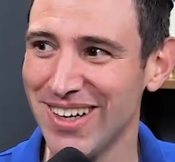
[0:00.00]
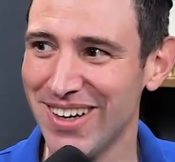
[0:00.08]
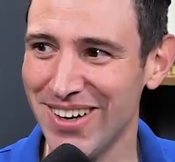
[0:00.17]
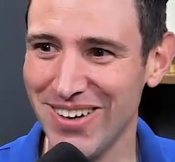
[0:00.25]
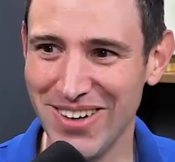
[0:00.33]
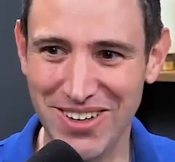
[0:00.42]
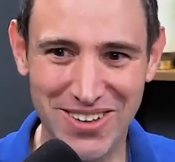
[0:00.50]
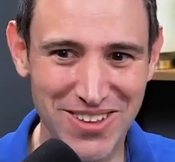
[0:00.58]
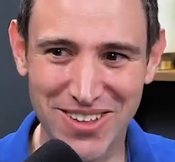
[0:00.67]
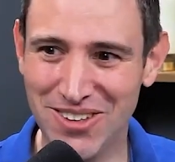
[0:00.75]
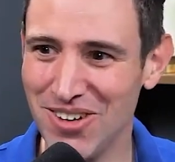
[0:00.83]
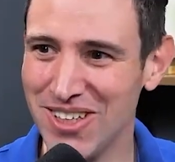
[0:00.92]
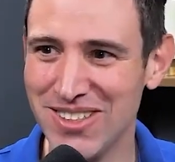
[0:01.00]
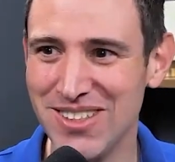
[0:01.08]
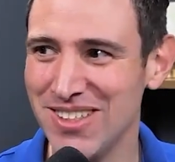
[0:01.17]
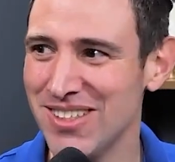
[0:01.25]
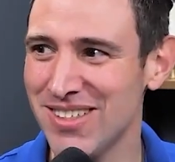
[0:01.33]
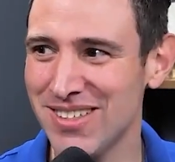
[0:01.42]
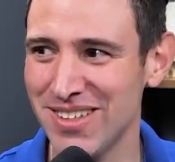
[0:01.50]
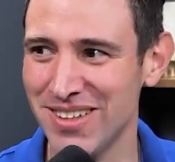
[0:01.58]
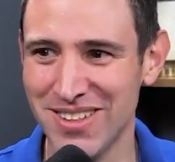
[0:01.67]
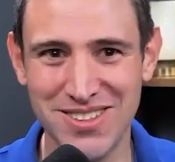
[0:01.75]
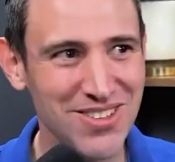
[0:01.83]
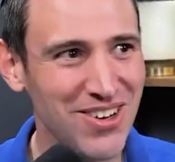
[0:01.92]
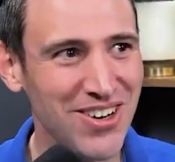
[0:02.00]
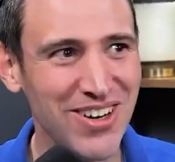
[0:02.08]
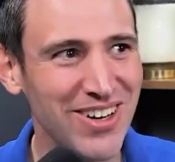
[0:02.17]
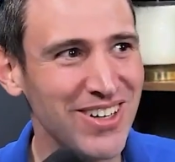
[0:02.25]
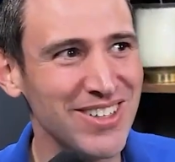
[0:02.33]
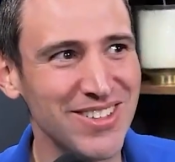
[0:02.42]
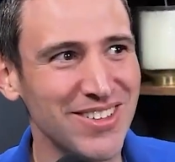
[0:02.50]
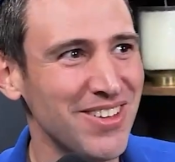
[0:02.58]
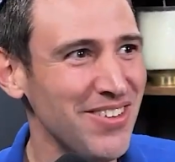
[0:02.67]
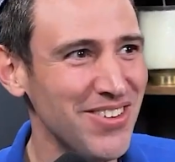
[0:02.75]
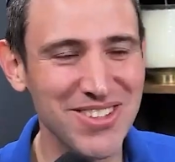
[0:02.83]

you know, and the crosses and the stars and double